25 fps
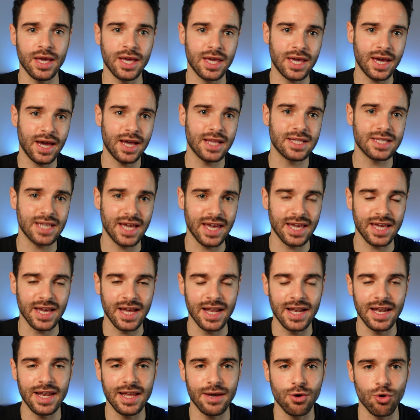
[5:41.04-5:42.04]
it can take a
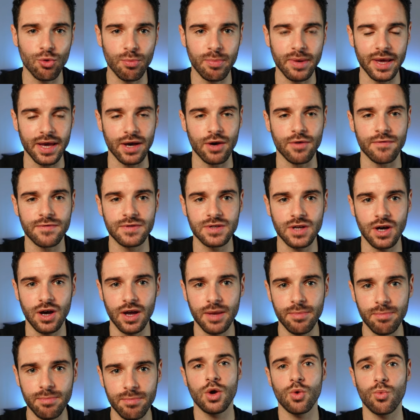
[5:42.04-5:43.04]
little bit of
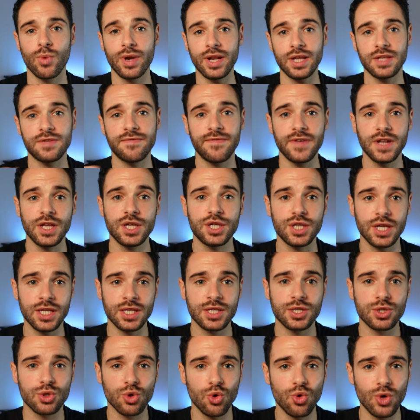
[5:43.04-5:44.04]
time. When it's finished
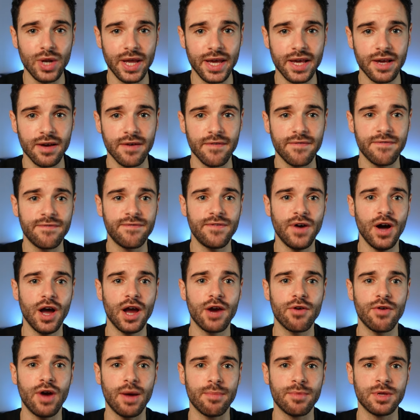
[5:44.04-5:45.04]
installing,
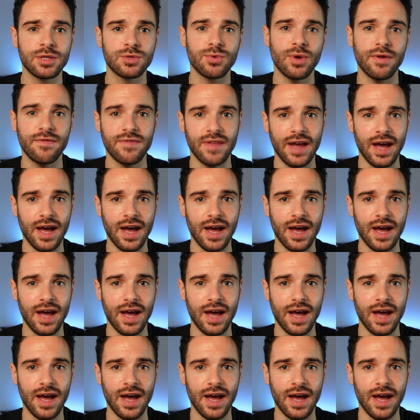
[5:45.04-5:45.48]
fire up the Zwift